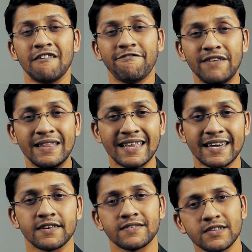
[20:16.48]
feel
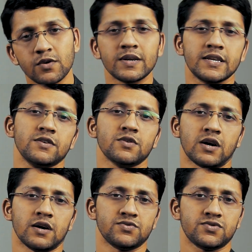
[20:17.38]
like renovating your
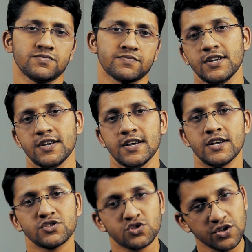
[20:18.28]
house.
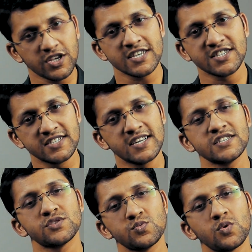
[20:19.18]
So yes,
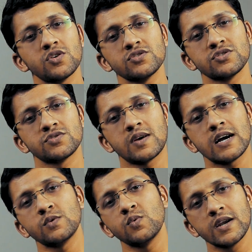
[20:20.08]
this was
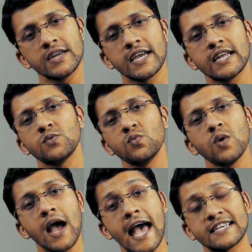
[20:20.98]
Rahu and
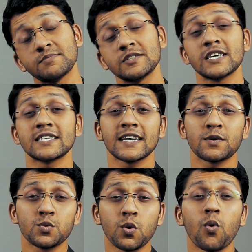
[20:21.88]
Ketu, as much as I
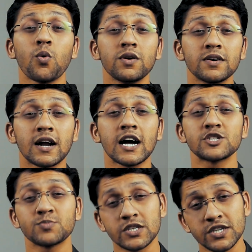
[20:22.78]
could hold,
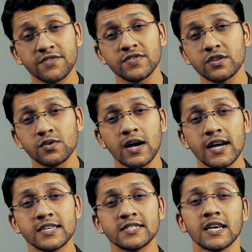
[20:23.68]
grasp and share with you
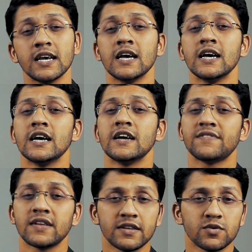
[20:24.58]
guys. If
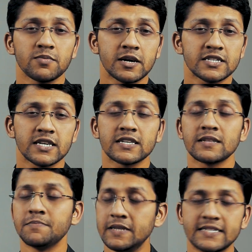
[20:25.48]
you're new to my
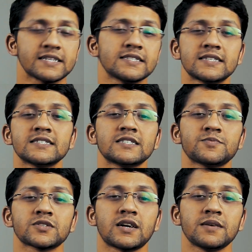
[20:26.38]
channel, please consider
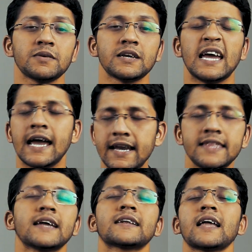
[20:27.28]
subscribing,
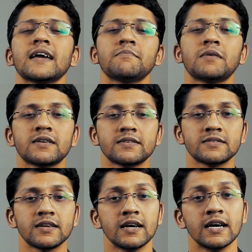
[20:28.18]
hit that like
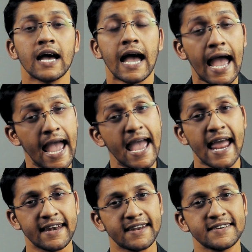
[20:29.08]
button,
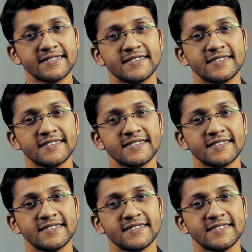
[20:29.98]
and